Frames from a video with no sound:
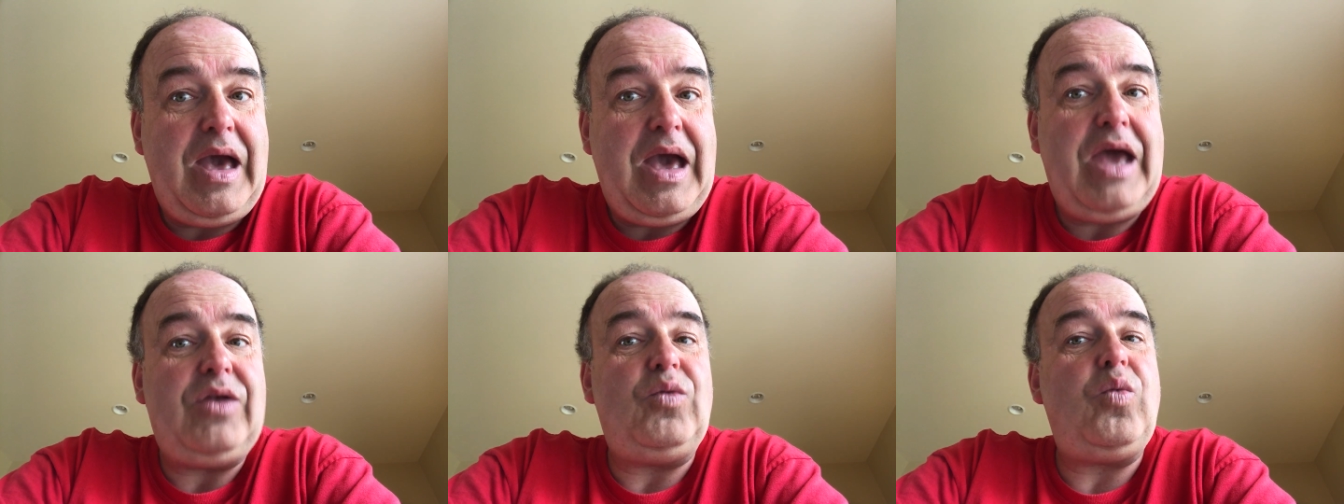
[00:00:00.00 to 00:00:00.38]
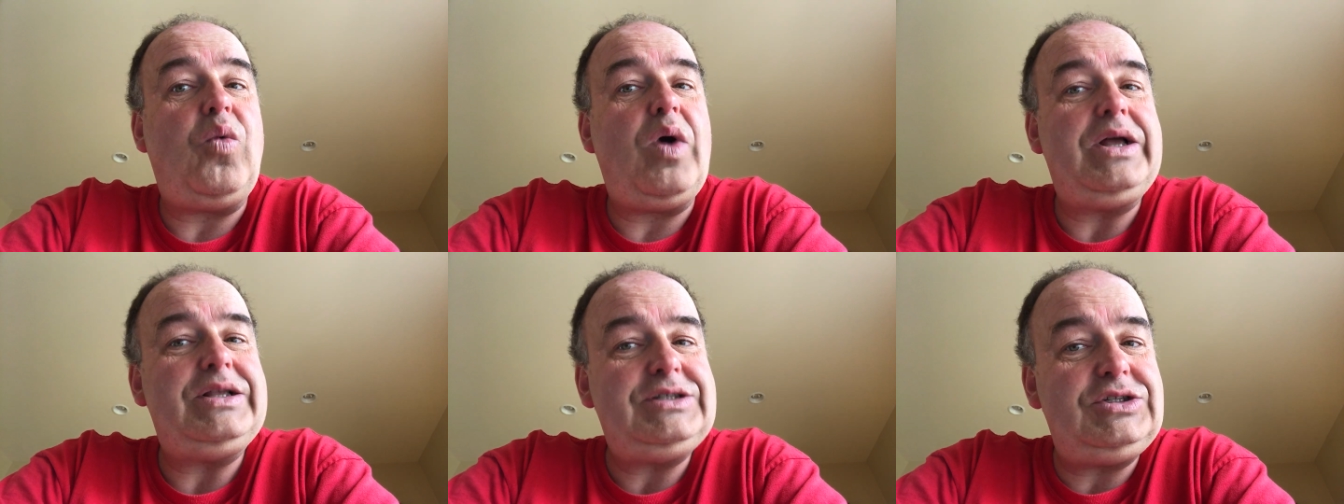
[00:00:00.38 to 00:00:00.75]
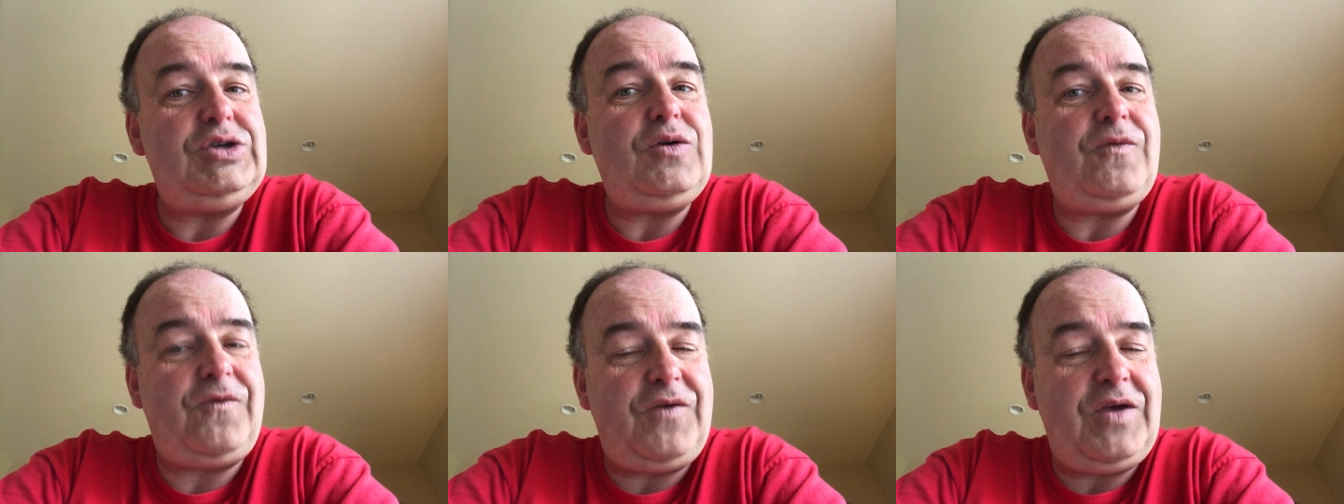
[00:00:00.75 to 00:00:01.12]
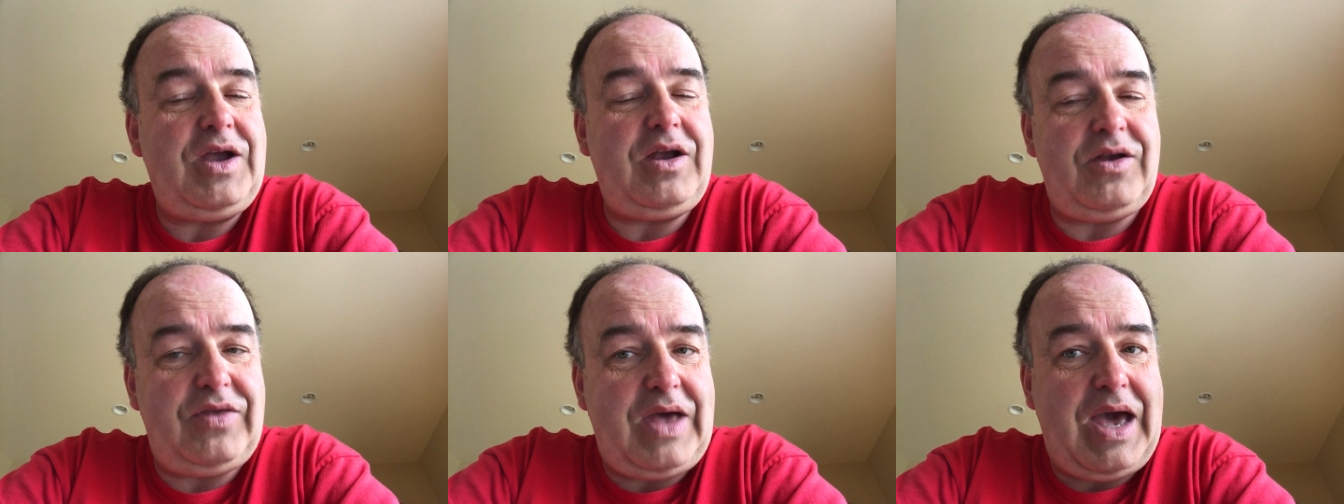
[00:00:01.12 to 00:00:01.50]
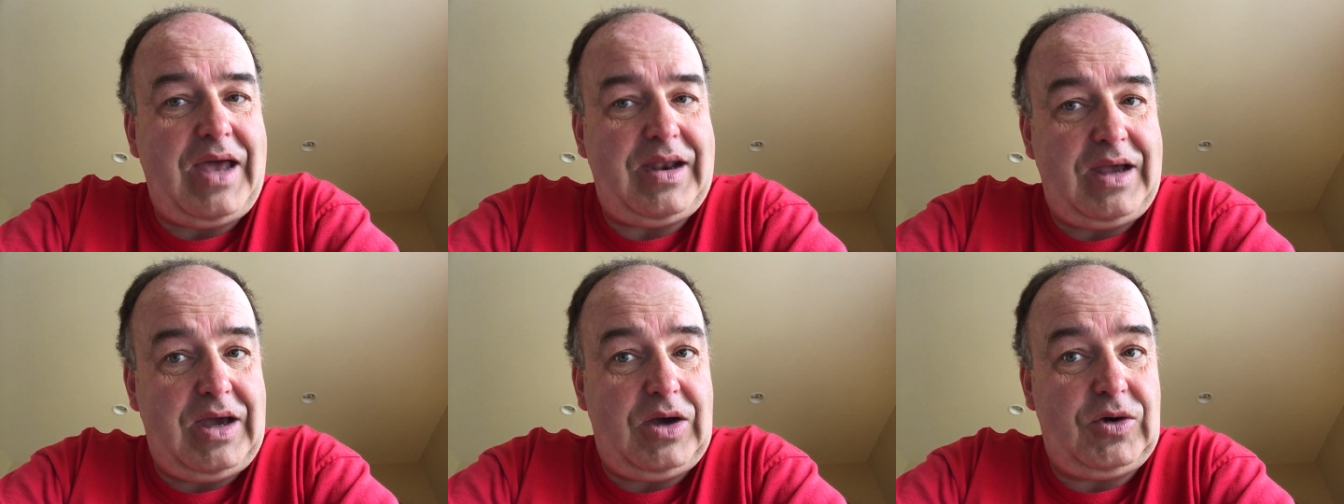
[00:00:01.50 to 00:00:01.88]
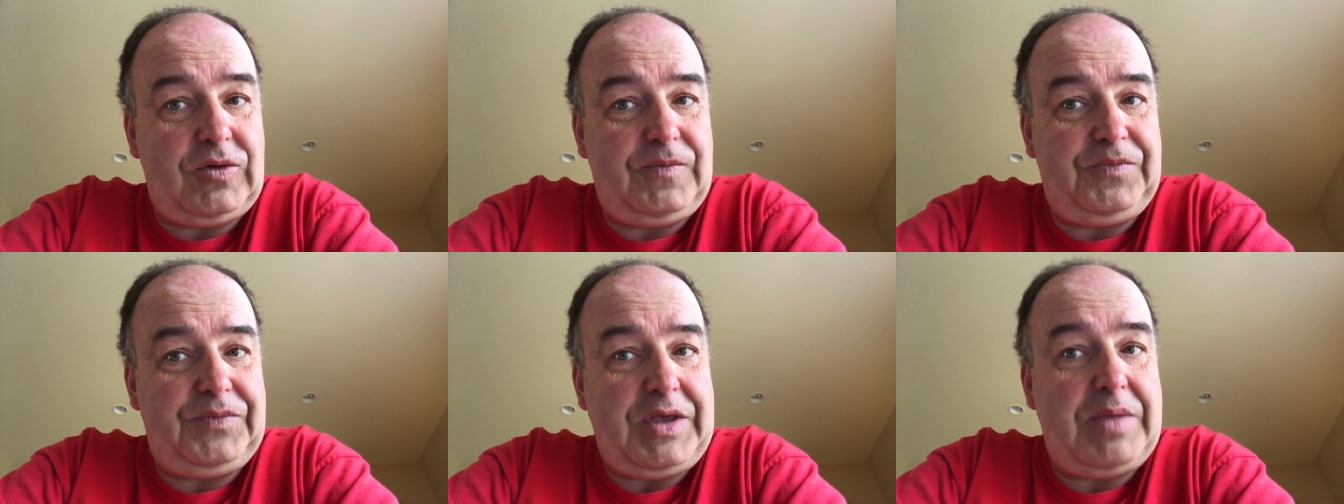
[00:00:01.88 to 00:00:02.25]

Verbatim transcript: And once you figure that out